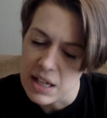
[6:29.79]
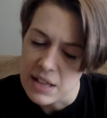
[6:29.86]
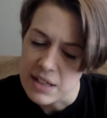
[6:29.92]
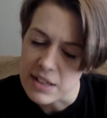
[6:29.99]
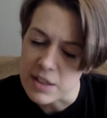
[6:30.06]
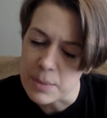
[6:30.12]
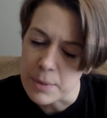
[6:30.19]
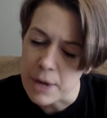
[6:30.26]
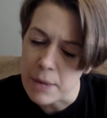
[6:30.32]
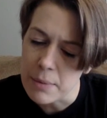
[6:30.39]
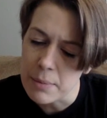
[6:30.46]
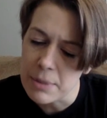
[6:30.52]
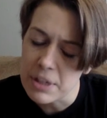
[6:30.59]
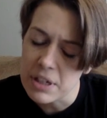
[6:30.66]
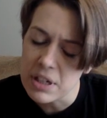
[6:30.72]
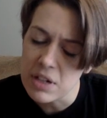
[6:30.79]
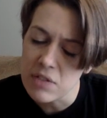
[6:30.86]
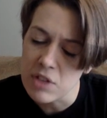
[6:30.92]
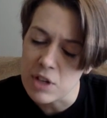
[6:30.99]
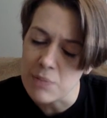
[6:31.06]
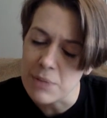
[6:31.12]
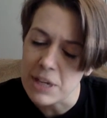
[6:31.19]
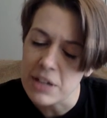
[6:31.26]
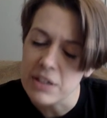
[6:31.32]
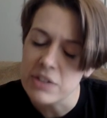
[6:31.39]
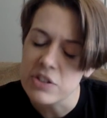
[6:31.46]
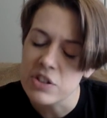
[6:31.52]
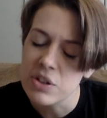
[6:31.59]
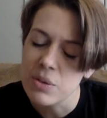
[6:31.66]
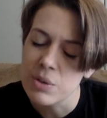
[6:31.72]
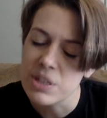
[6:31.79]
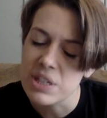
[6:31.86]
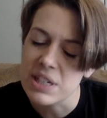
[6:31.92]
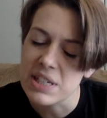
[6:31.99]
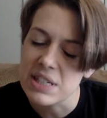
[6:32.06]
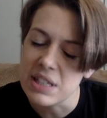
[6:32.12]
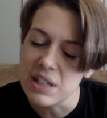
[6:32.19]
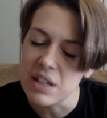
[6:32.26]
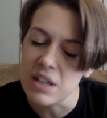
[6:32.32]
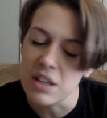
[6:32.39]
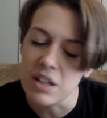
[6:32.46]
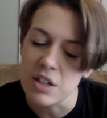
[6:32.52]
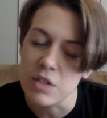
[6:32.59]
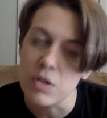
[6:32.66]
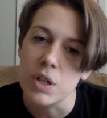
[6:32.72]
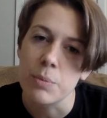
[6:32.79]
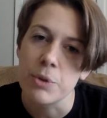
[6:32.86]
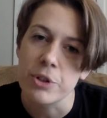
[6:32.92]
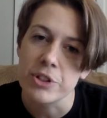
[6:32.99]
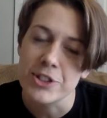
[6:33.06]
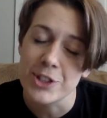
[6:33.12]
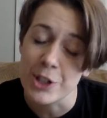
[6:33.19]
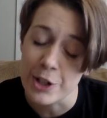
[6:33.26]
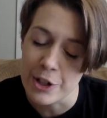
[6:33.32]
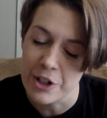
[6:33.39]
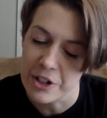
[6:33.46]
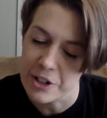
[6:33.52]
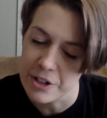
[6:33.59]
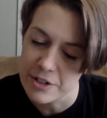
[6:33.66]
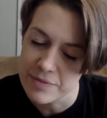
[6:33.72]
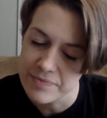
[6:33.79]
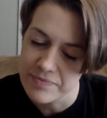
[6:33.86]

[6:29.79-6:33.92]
that the probability of their marriage was exceedingly agreeable to her.